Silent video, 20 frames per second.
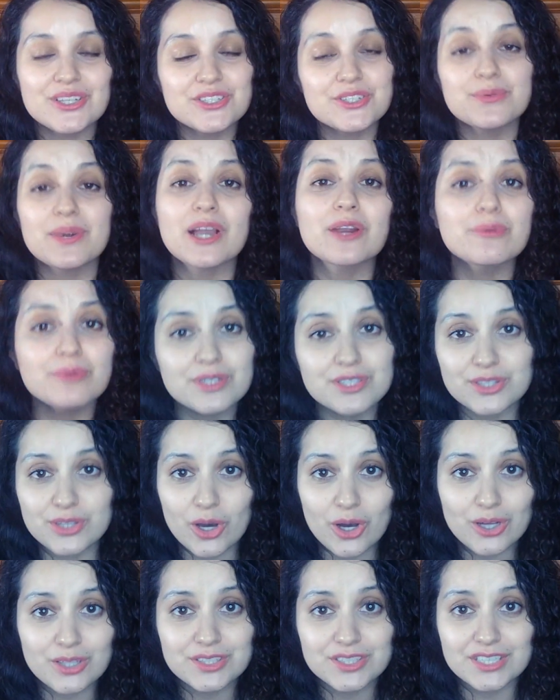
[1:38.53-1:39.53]
direct
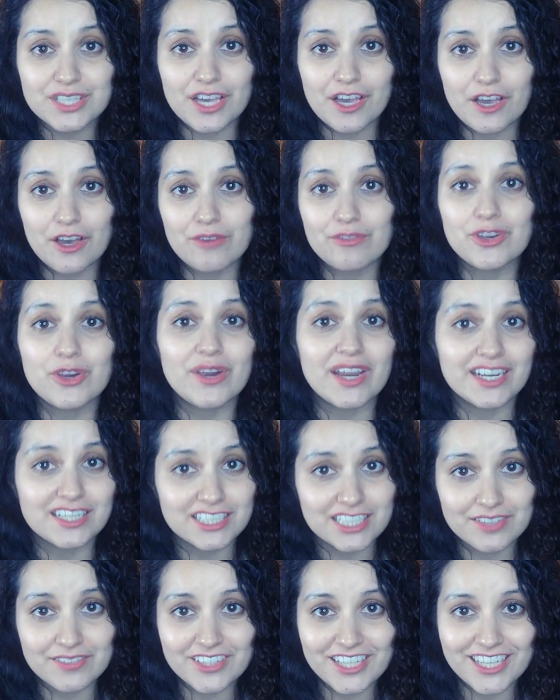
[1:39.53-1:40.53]
results of your
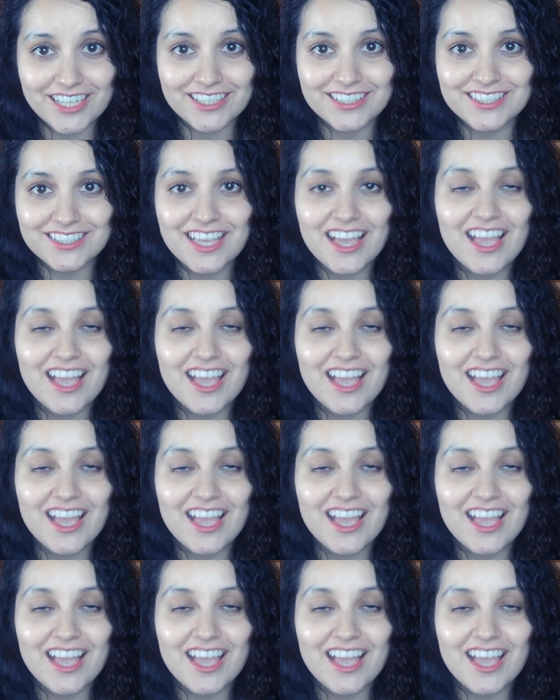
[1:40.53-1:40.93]
activities.